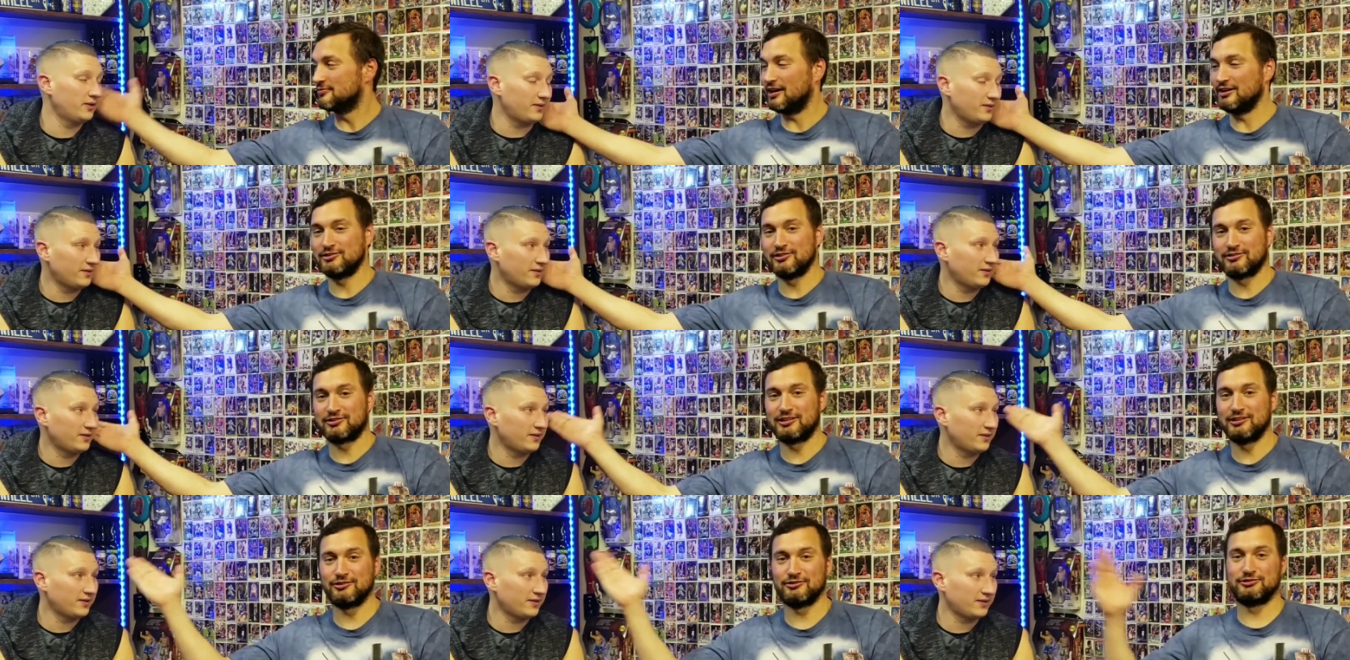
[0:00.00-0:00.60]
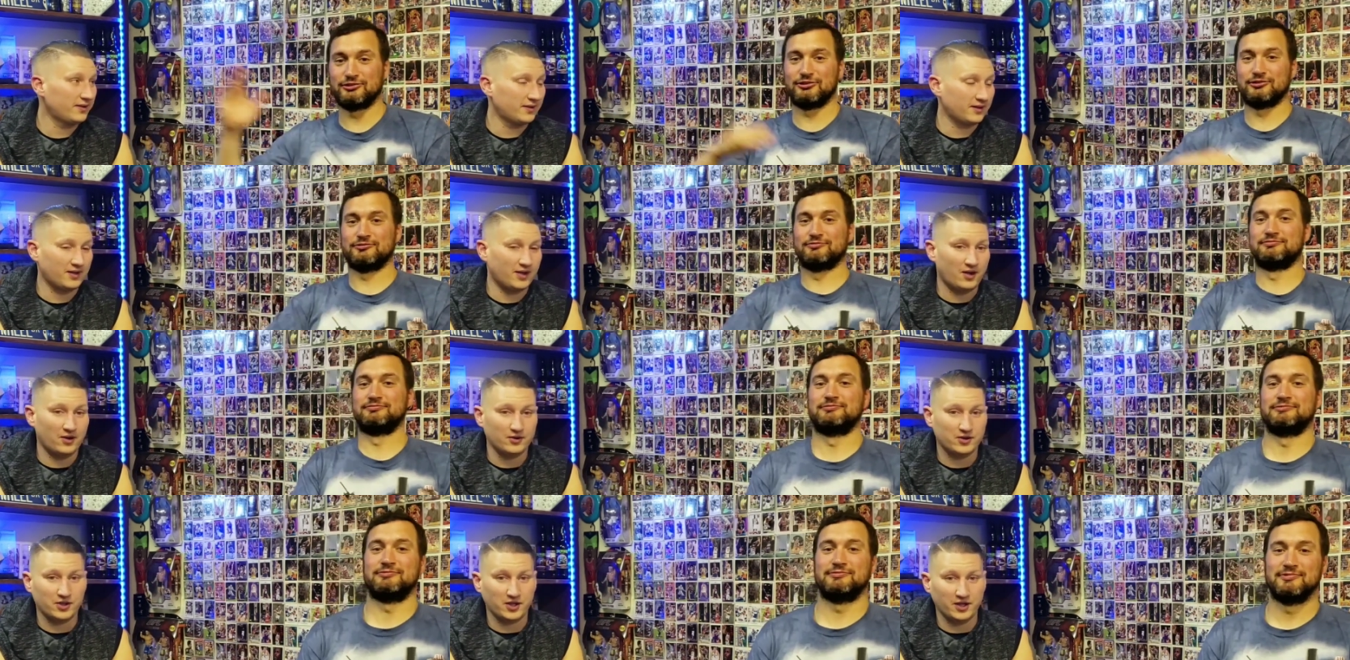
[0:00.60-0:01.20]
Speaker 1: I just killed you.
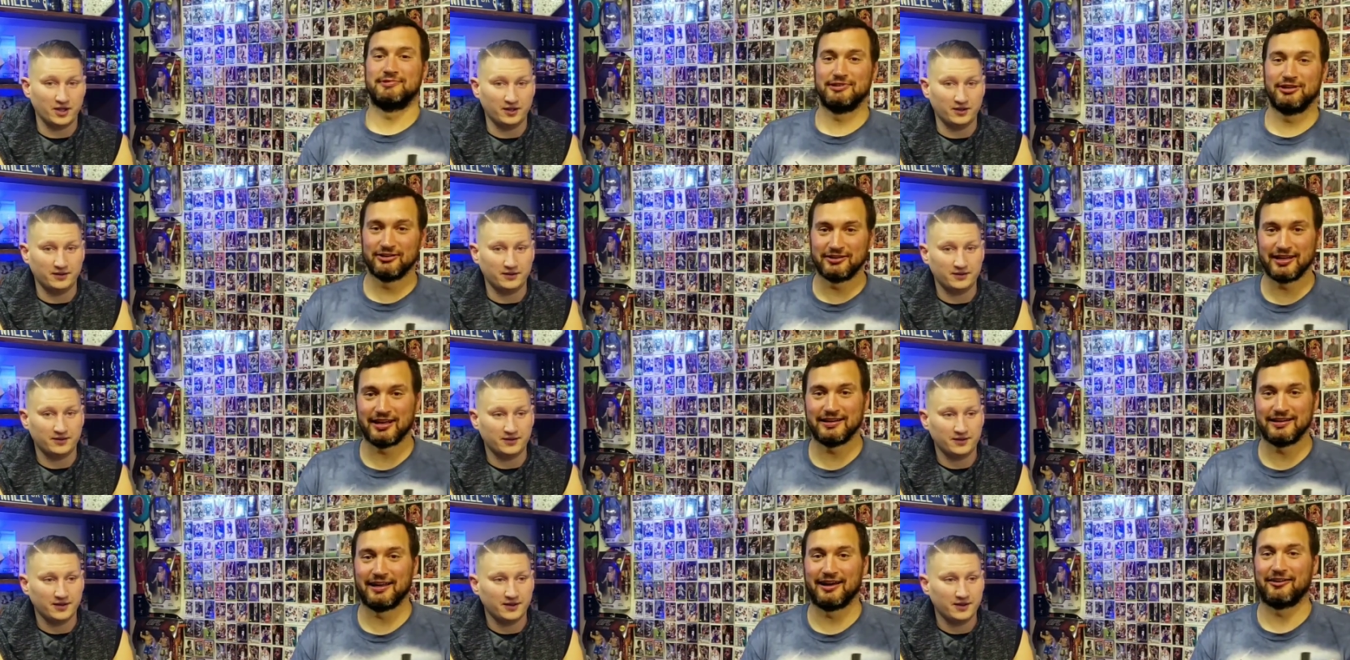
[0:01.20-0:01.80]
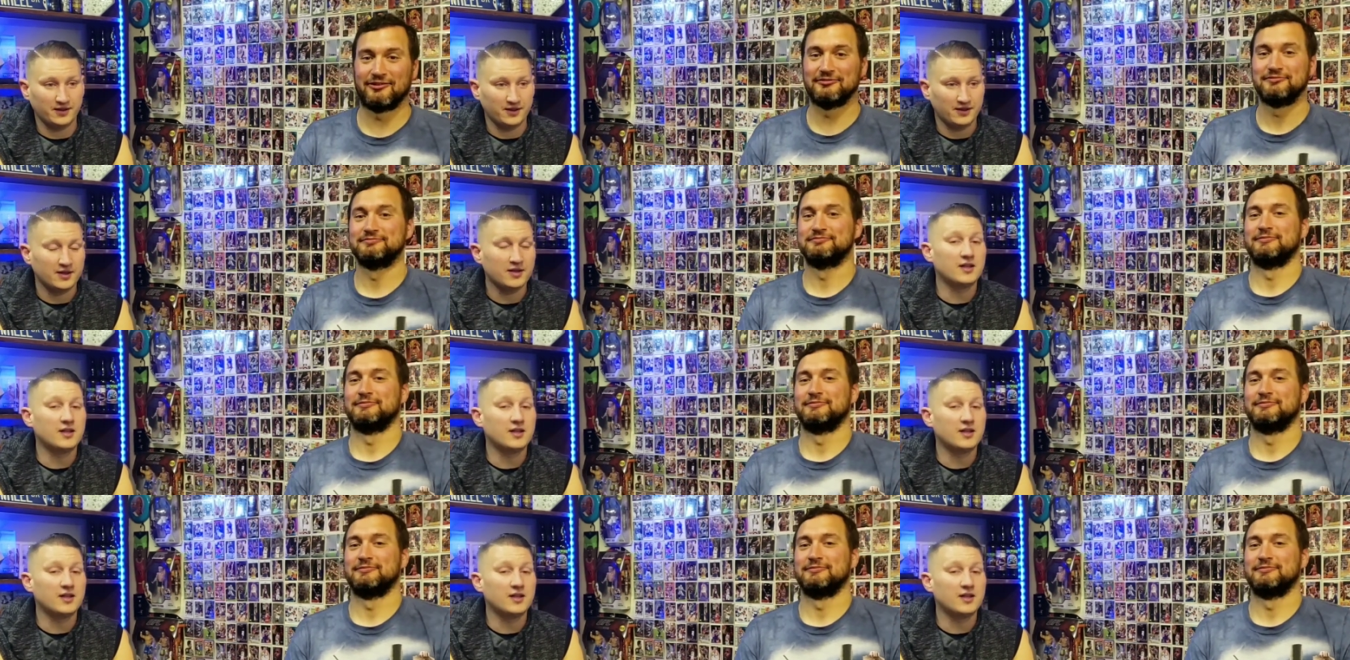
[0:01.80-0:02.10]
Oh shit. You're dead now.